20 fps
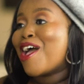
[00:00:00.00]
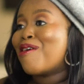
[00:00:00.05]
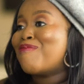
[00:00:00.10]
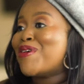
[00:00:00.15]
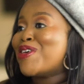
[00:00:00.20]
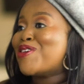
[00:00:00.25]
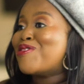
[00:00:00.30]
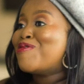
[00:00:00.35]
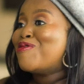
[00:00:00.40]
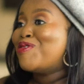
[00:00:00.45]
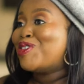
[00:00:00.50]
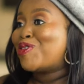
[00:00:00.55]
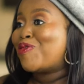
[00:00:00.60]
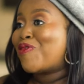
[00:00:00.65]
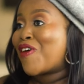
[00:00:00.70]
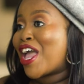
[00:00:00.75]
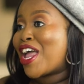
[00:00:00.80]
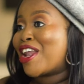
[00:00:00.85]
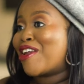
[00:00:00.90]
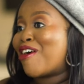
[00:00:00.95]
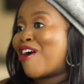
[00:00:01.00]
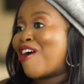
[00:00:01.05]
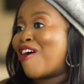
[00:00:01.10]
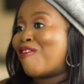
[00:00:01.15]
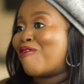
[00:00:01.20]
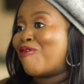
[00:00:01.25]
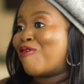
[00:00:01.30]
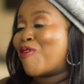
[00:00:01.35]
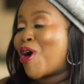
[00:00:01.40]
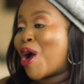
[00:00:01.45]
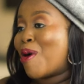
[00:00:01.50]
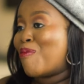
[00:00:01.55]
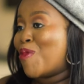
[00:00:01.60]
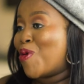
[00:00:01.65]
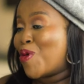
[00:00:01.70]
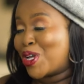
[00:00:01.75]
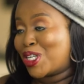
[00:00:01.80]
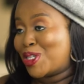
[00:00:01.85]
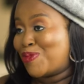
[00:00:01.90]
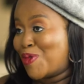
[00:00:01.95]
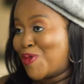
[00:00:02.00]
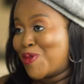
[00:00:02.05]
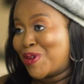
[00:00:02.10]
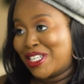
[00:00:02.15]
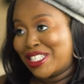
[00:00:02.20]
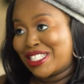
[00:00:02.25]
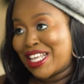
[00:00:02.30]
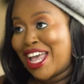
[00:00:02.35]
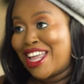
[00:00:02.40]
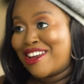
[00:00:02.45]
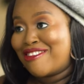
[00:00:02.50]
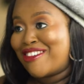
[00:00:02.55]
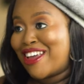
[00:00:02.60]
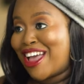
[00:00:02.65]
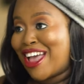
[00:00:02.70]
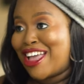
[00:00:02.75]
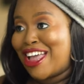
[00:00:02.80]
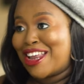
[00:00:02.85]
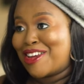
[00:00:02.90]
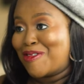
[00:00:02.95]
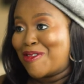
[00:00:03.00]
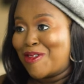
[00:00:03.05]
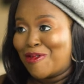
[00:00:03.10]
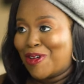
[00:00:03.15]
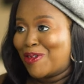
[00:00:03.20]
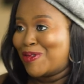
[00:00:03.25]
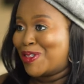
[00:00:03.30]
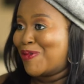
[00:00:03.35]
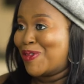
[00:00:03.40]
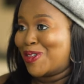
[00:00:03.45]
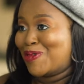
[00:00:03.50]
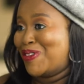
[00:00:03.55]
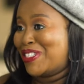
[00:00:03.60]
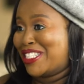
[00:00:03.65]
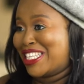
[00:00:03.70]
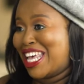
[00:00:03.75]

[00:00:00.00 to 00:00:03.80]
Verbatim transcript: am a huge fan of uh, mortgage brokers. I, I, I don't know if I'm supposed to be